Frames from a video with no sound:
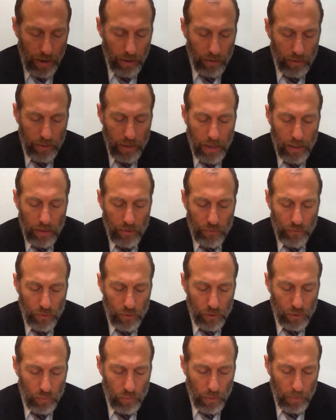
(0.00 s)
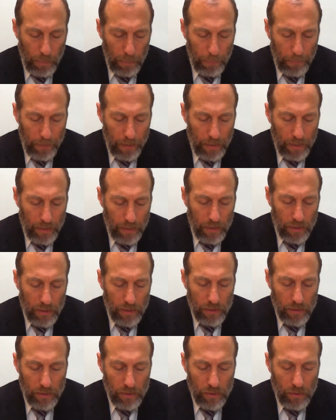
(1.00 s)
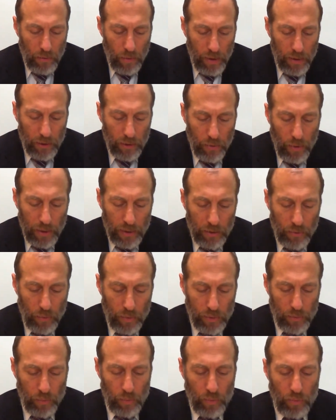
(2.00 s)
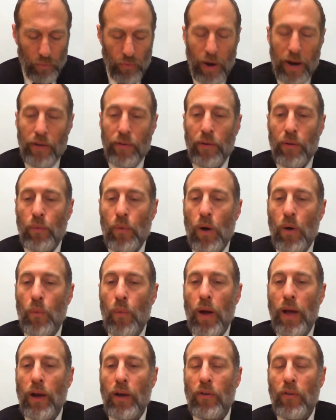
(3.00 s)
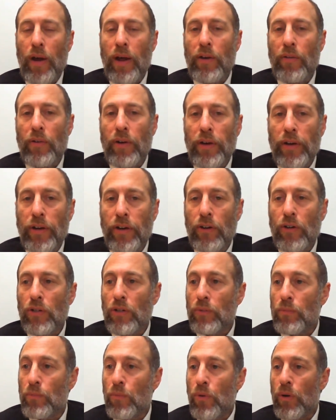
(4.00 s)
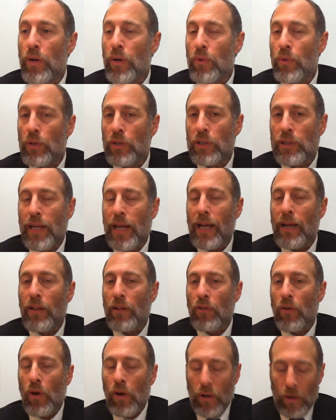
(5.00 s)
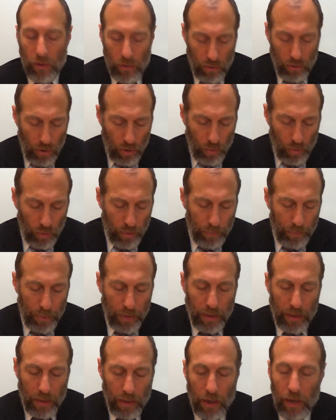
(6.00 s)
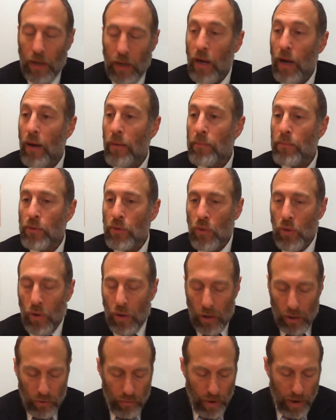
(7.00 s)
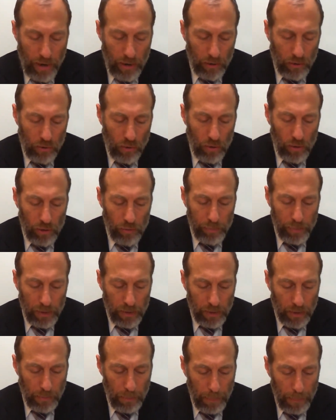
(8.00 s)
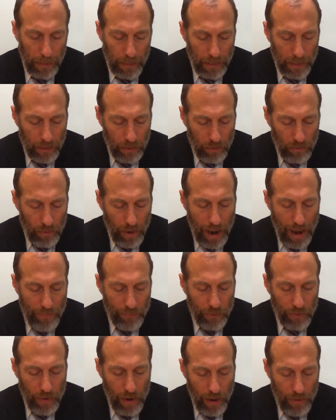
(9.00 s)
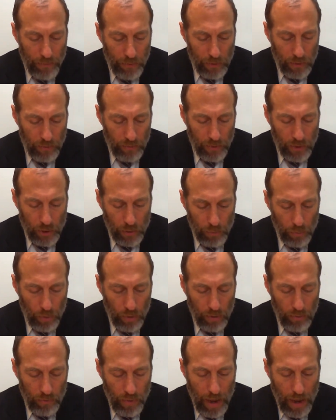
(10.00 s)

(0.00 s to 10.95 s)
than the first one. So the question was greater in what way? Greater in years, more it would stand longer, or would it be a greater, taller building? Rav Shmuel.